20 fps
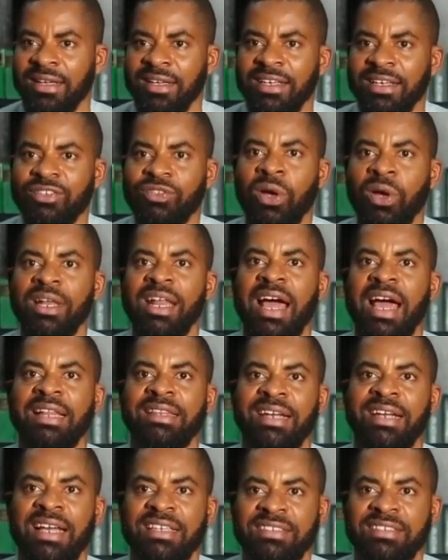His only
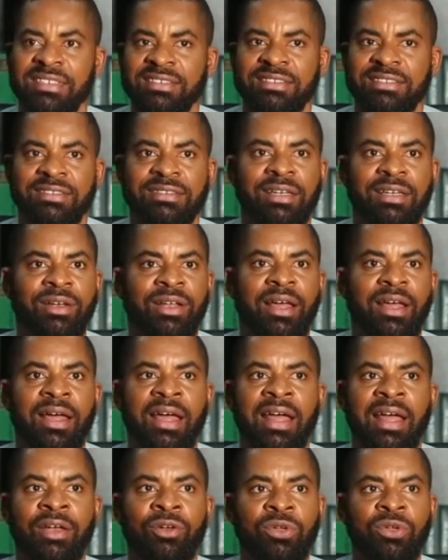address is
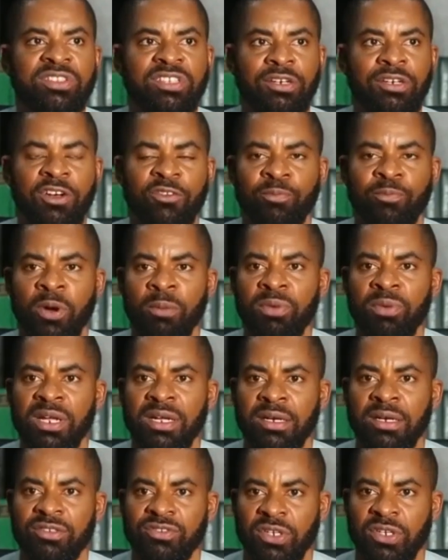looting of
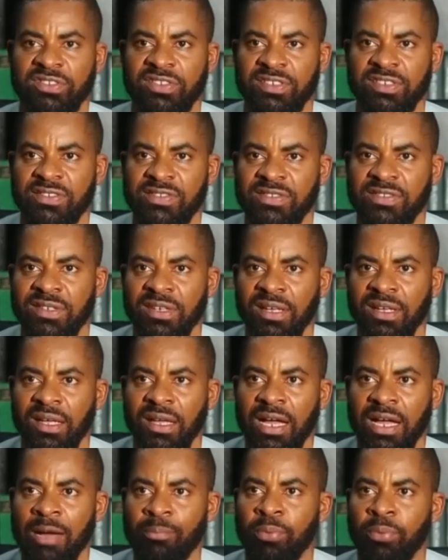public resources
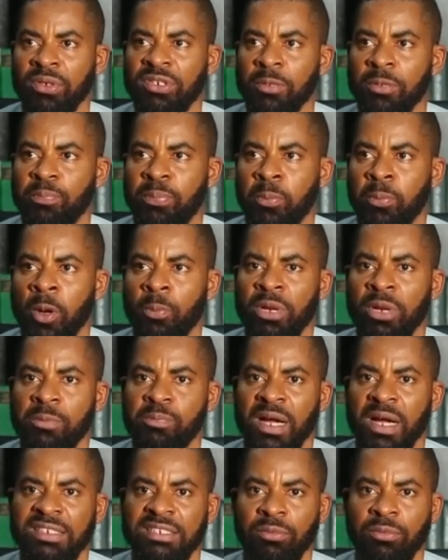and
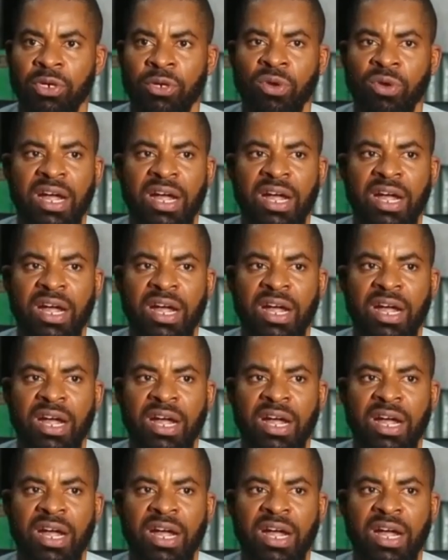public patrimony.